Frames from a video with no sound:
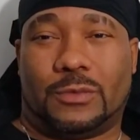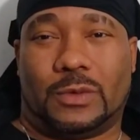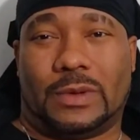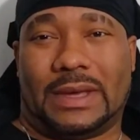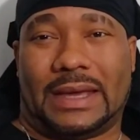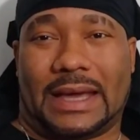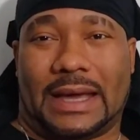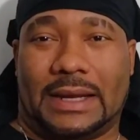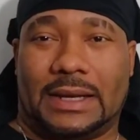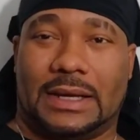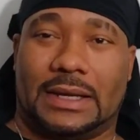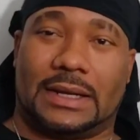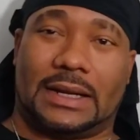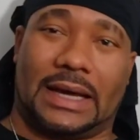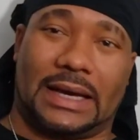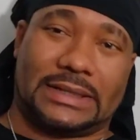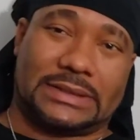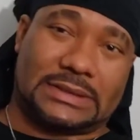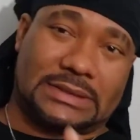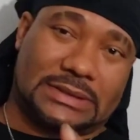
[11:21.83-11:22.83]
If you ain't got nothing
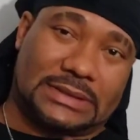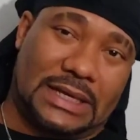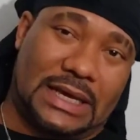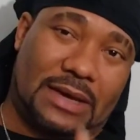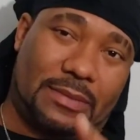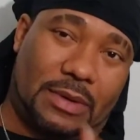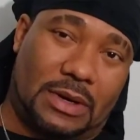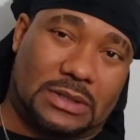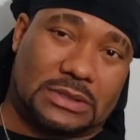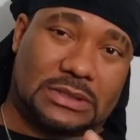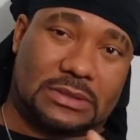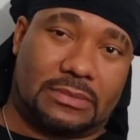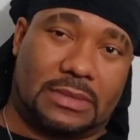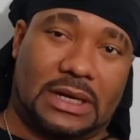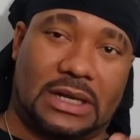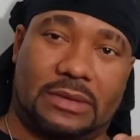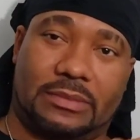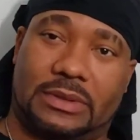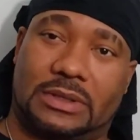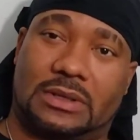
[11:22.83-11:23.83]
nice to say about
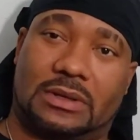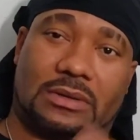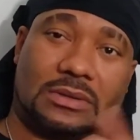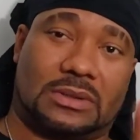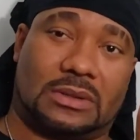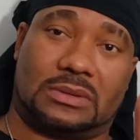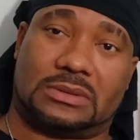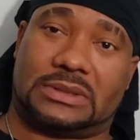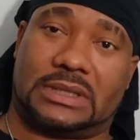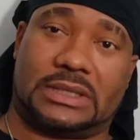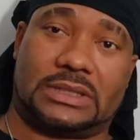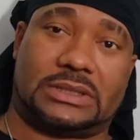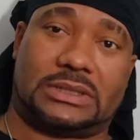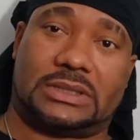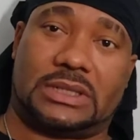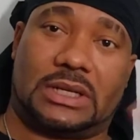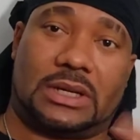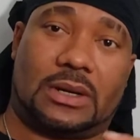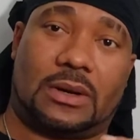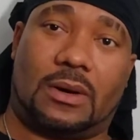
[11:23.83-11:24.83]
somebody, but don't, don't say
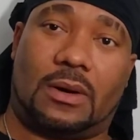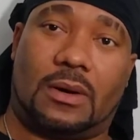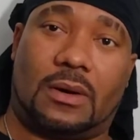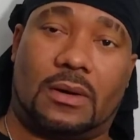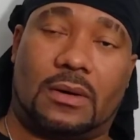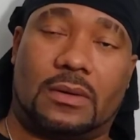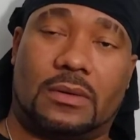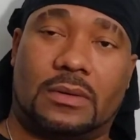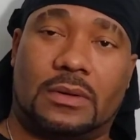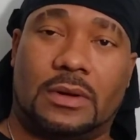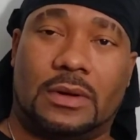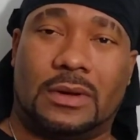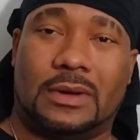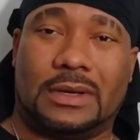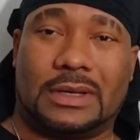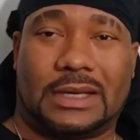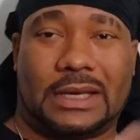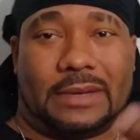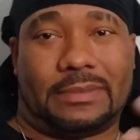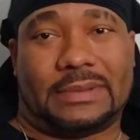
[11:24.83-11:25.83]
shit at all.
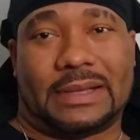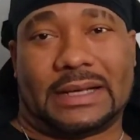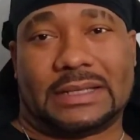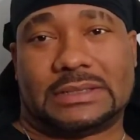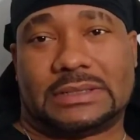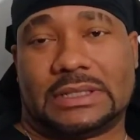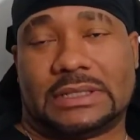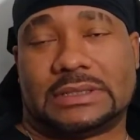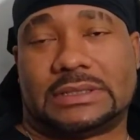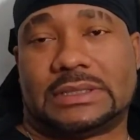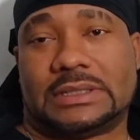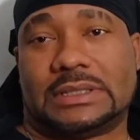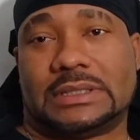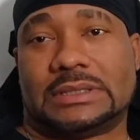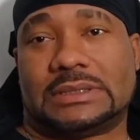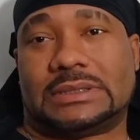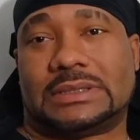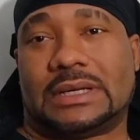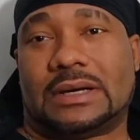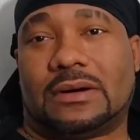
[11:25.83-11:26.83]
Keep that shit to
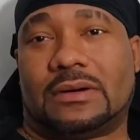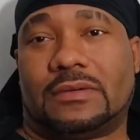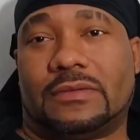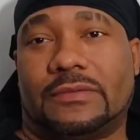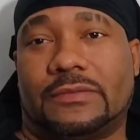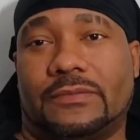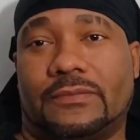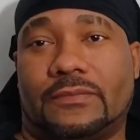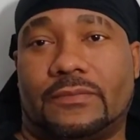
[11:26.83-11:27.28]
yourself.